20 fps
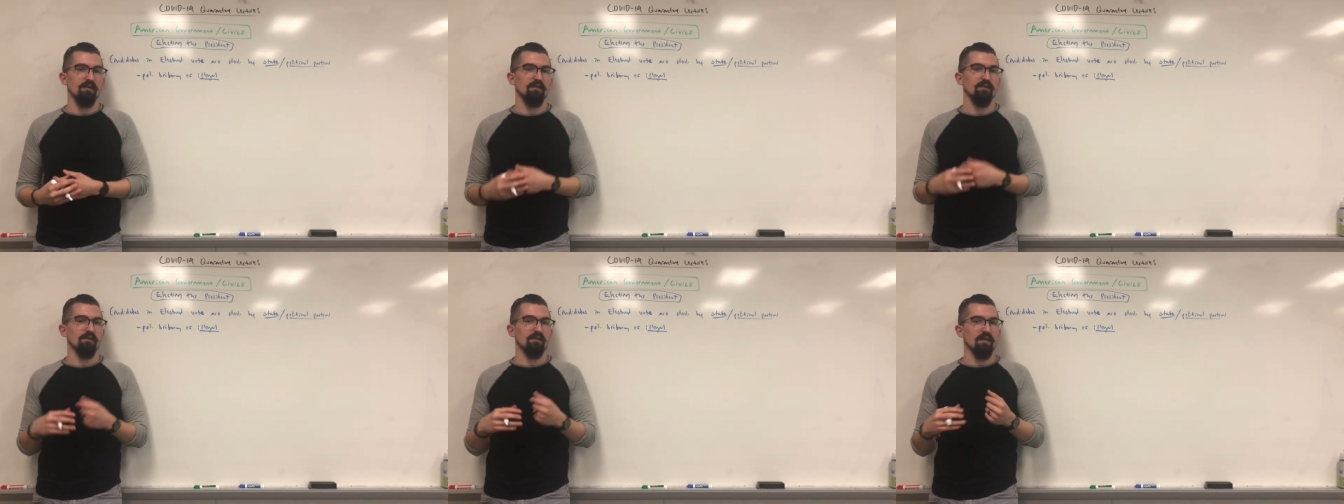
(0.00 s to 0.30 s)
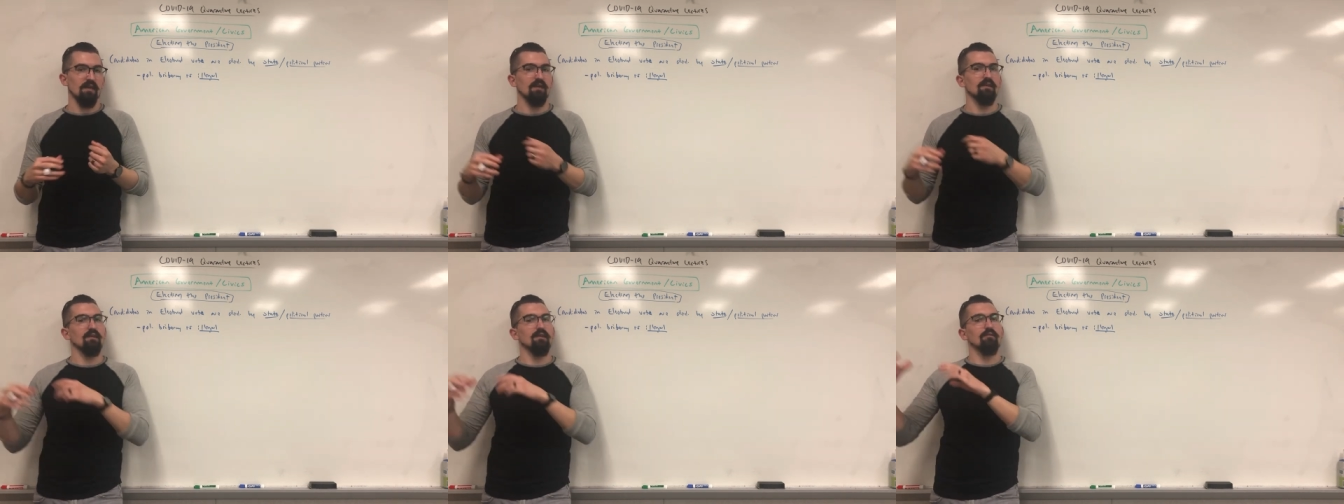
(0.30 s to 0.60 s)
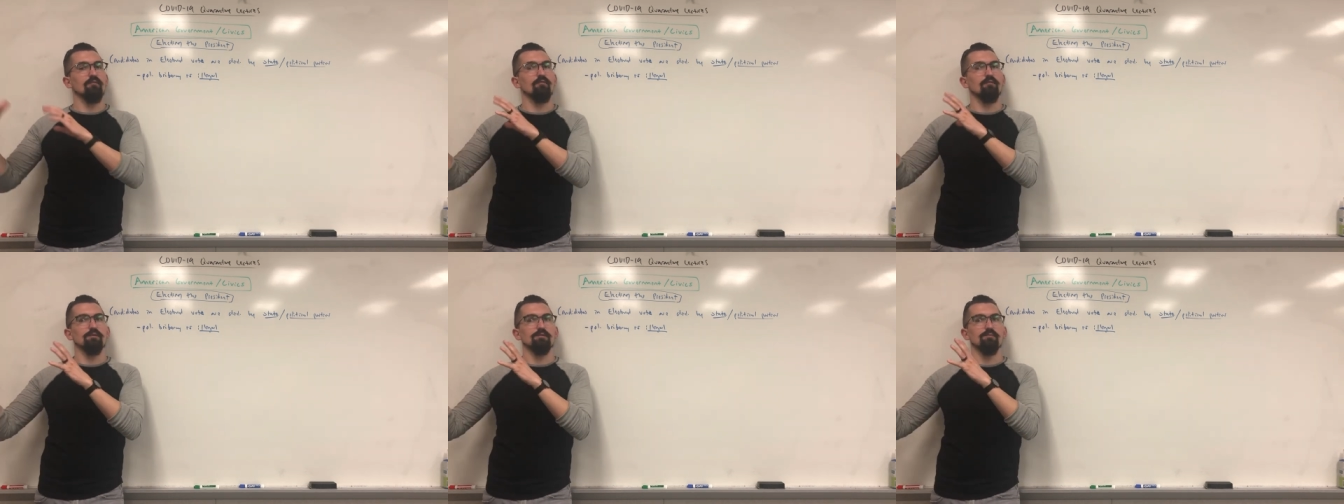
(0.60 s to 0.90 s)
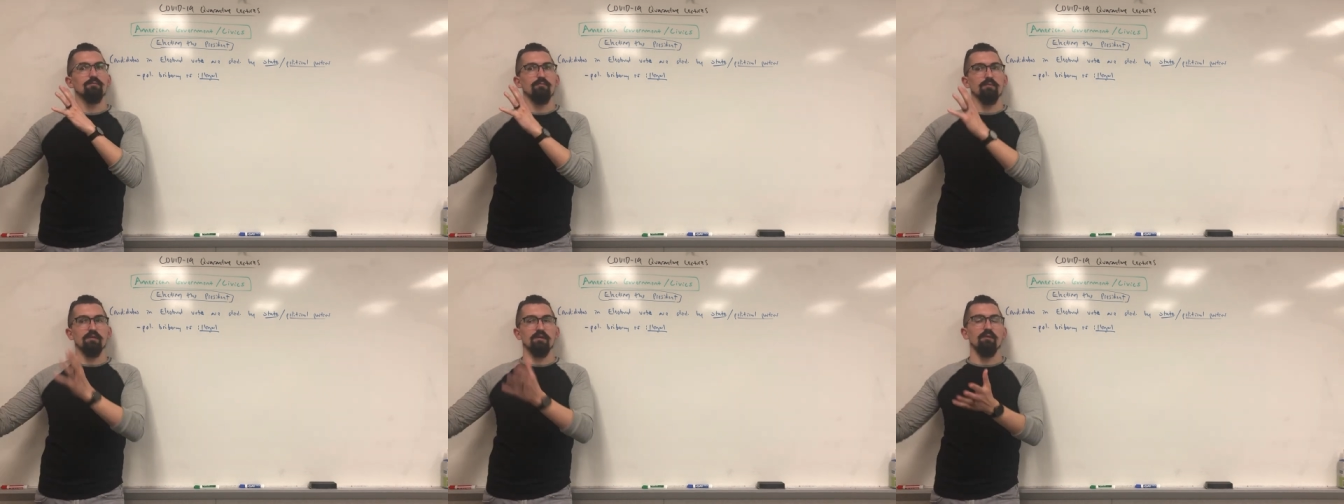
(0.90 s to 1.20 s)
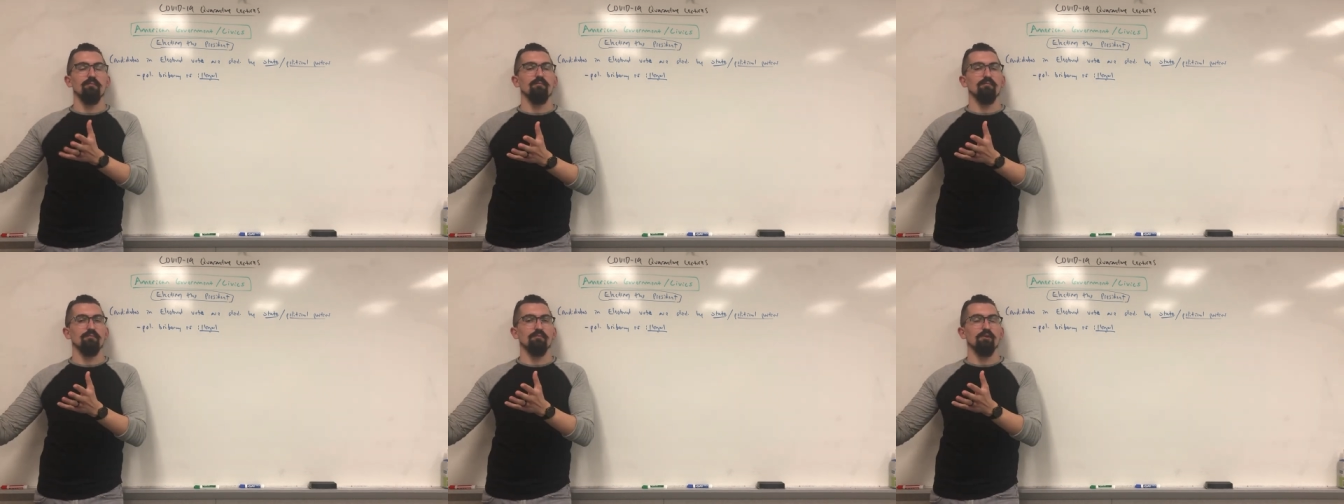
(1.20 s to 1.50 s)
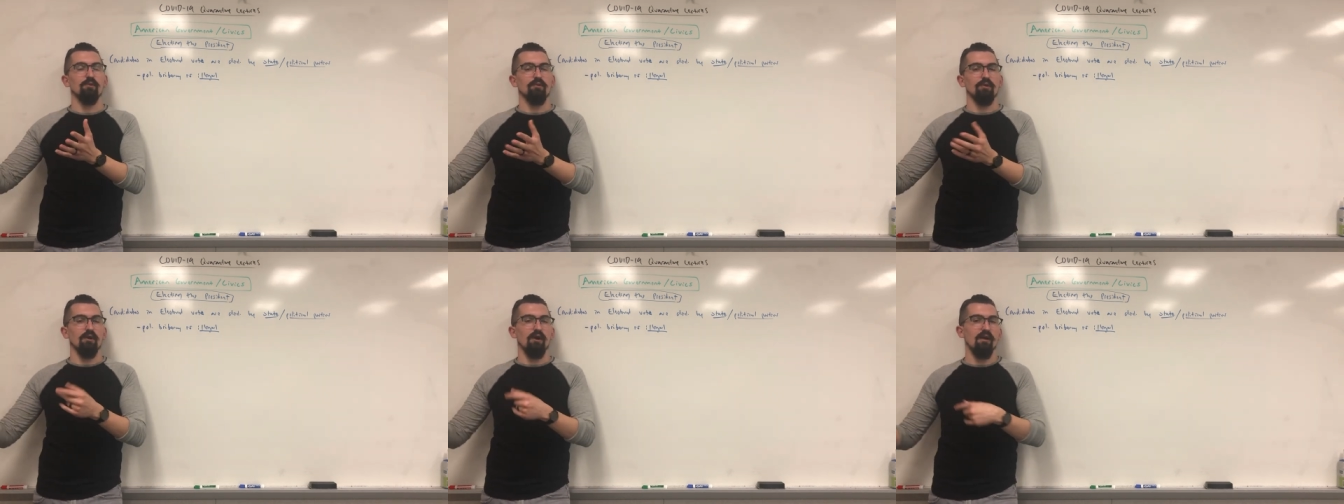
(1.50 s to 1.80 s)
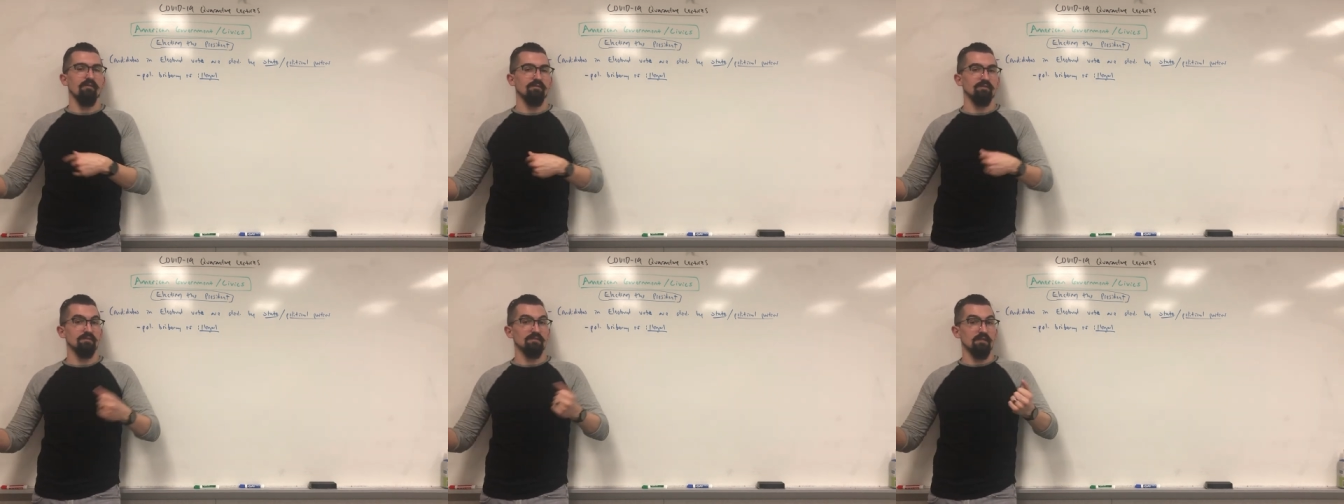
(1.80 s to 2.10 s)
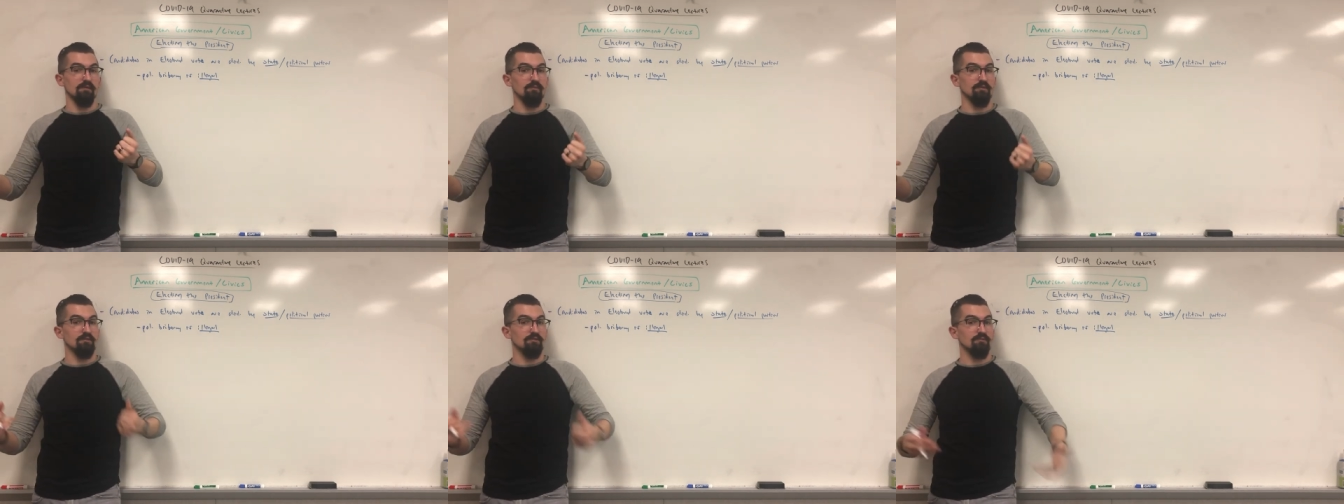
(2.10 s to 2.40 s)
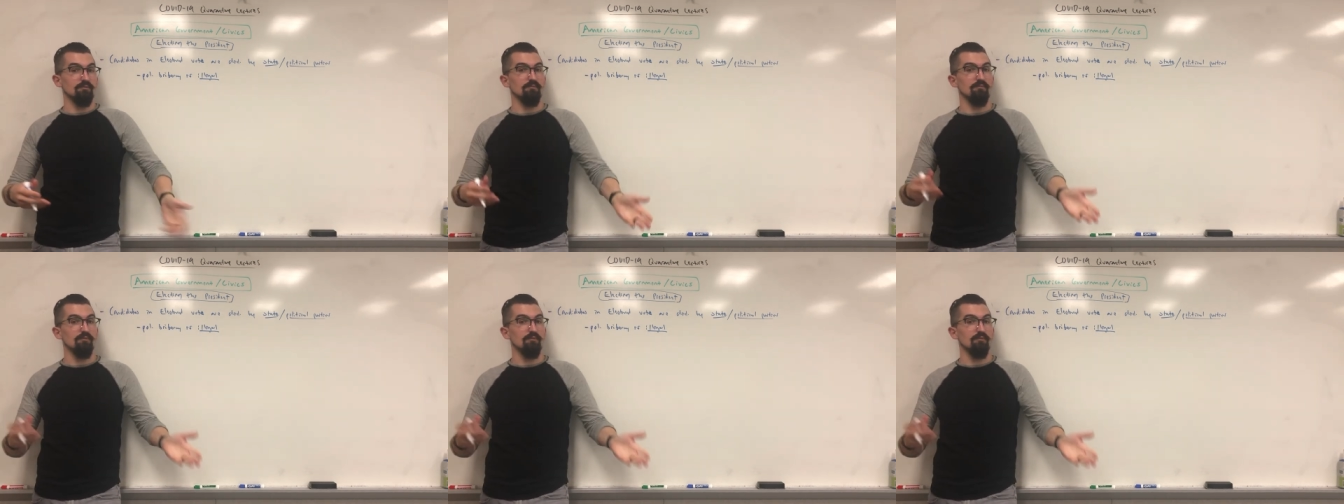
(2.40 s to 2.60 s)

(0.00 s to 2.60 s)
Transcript: and then the candidate, of course, would go into office, and they would